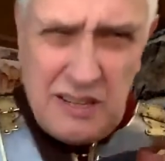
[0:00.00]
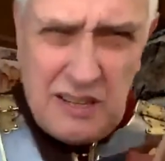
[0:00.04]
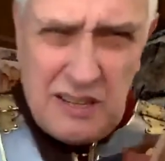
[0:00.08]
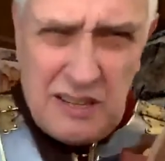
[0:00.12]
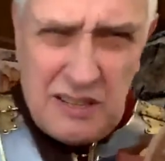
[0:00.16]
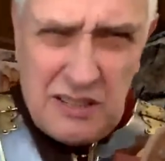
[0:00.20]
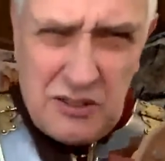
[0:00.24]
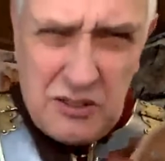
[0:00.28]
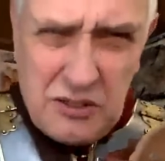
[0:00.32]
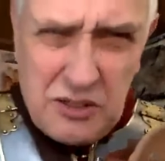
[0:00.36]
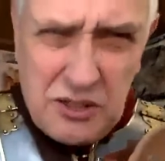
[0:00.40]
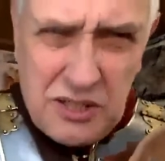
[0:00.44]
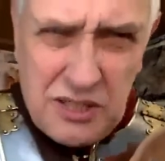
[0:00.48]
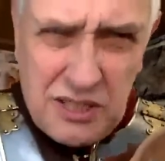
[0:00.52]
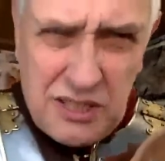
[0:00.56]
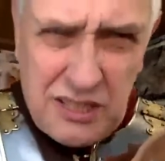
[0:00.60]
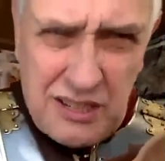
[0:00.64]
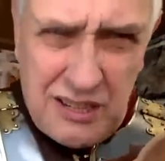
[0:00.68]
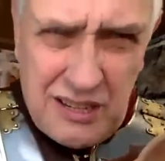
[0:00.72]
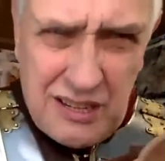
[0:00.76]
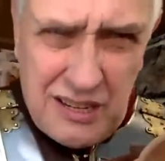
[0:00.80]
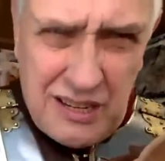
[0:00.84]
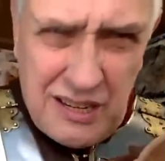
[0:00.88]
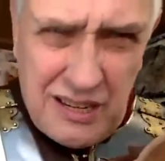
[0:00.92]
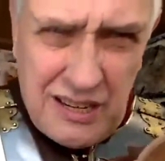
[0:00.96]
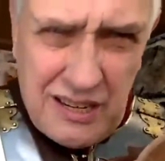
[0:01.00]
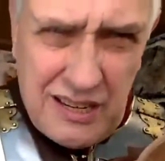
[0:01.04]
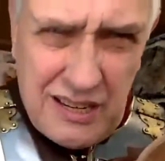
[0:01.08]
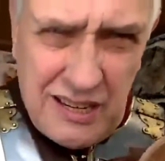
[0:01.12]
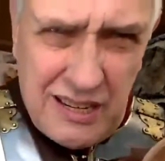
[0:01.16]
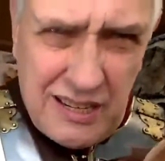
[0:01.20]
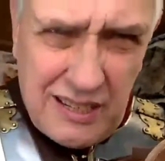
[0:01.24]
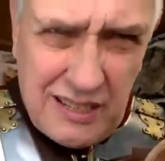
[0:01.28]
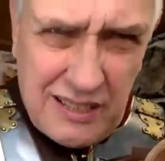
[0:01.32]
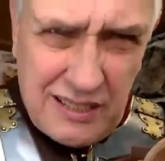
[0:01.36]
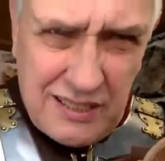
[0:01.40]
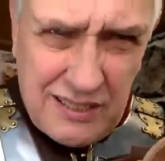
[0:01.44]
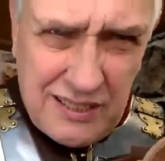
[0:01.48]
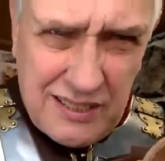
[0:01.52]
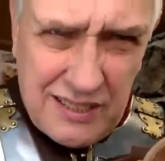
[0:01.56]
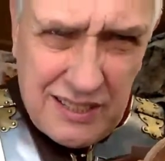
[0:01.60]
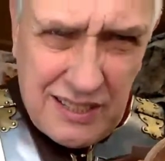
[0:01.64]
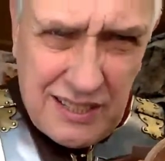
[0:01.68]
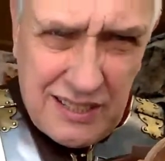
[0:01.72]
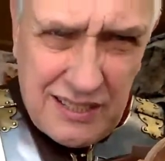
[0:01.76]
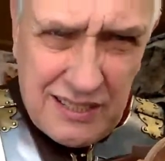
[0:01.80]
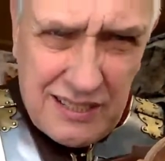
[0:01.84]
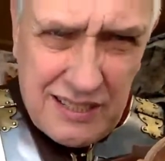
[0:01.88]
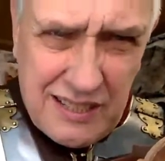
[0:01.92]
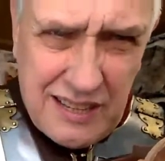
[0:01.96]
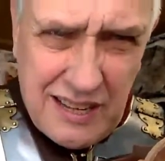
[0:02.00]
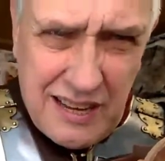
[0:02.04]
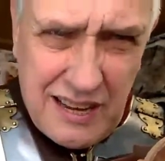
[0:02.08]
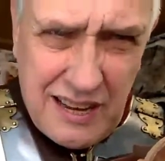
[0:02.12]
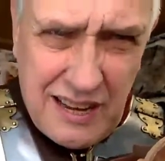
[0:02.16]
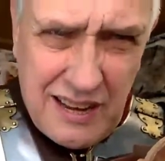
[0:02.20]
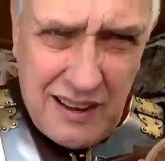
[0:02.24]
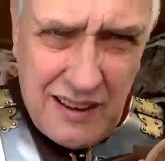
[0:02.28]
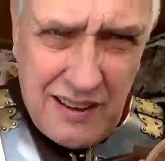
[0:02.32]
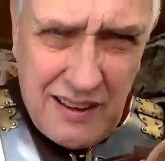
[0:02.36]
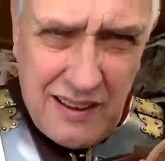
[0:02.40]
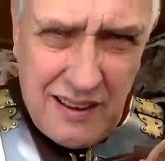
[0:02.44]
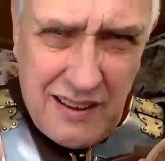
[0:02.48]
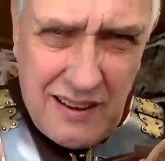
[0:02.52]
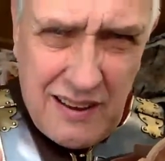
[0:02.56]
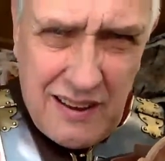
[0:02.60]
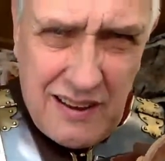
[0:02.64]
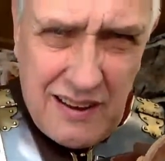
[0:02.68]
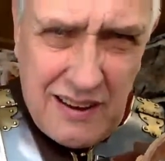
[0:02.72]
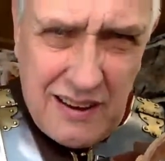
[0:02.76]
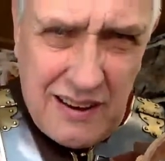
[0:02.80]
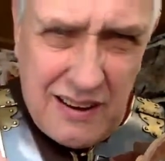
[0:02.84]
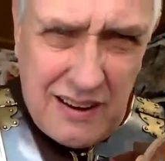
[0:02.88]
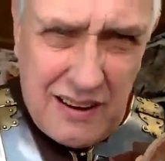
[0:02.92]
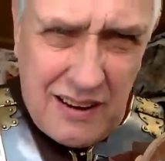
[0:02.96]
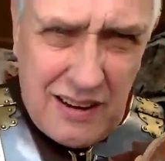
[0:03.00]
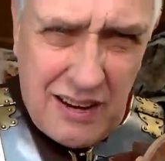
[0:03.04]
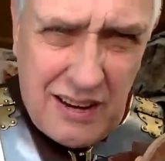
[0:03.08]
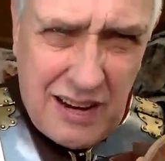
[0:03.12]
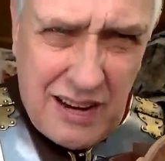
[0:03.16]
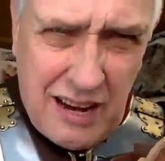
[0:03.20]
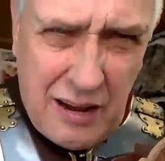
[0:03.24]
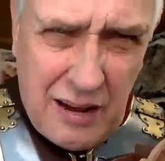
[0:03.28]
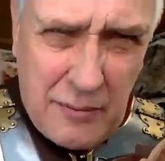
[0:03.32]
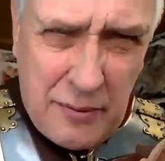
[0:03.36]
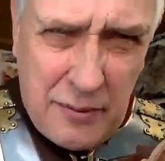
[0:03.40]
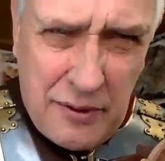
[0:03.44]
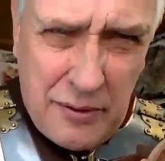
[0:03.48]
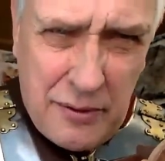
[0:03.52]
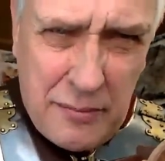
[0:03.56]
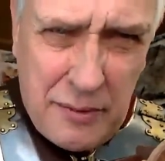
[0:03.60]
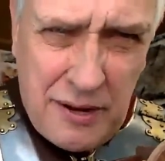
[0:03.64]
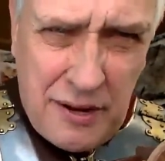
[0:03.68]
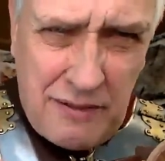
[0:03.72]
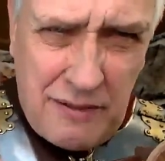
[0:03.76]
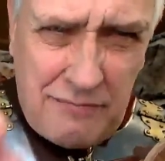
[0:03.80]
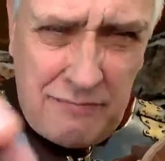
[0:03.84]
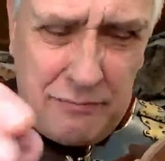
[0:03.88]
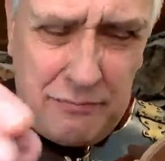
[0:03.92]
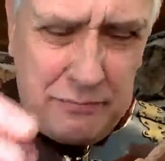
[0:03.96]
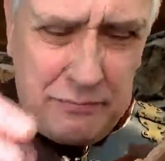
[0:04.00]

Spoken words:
Just tiny little studs there. You hammer them in.